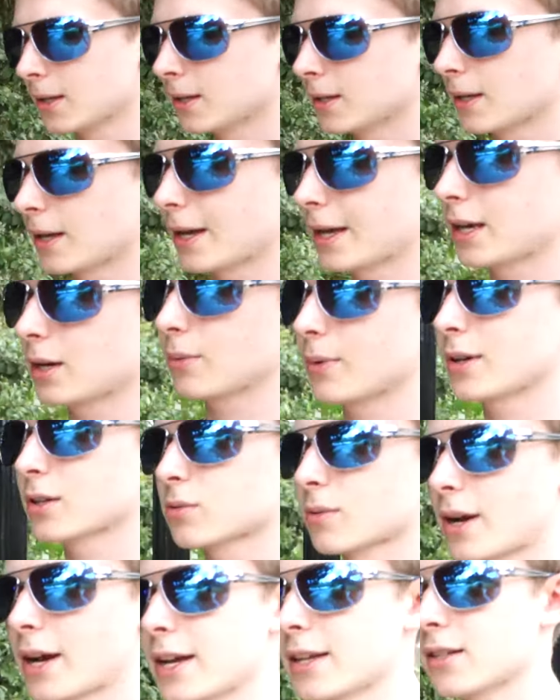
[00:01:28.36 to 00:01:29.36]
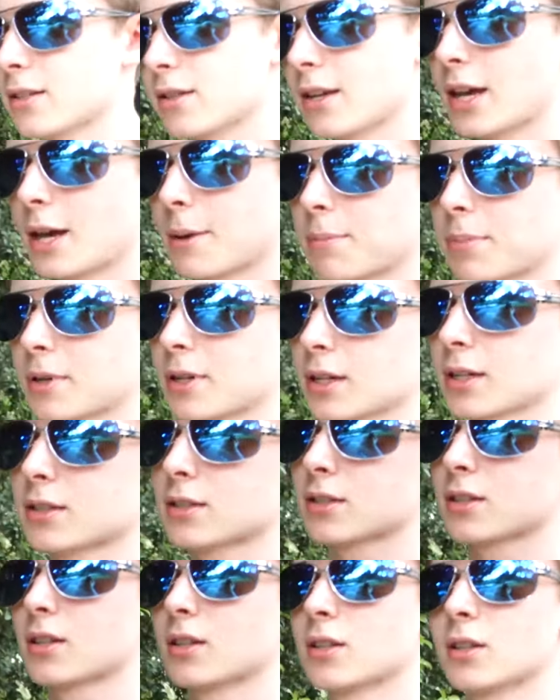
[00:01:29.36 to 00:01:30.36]
yeah, anyways, we're heading to
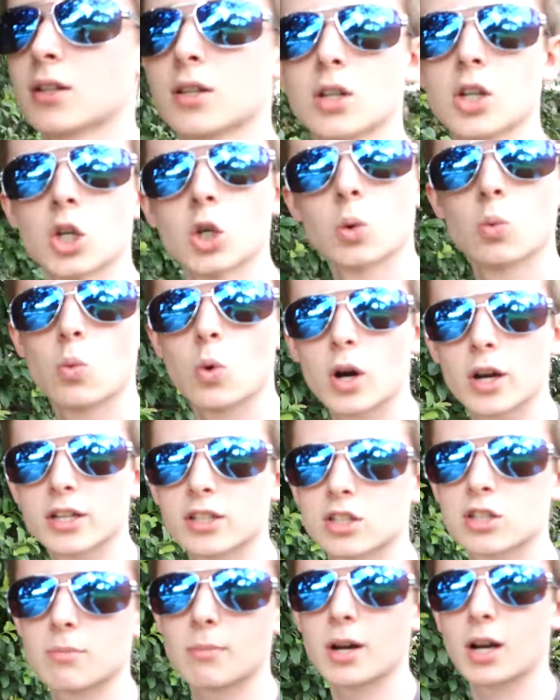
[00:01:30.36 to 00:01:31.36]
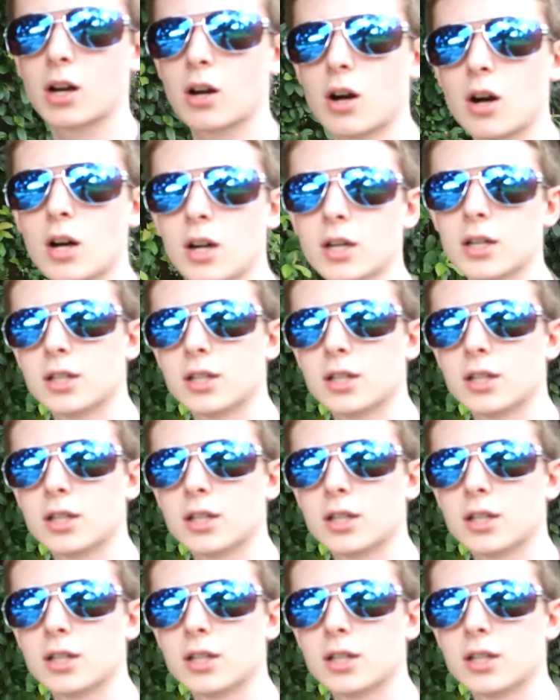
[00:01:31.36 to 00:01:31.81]
Epcot walking to my car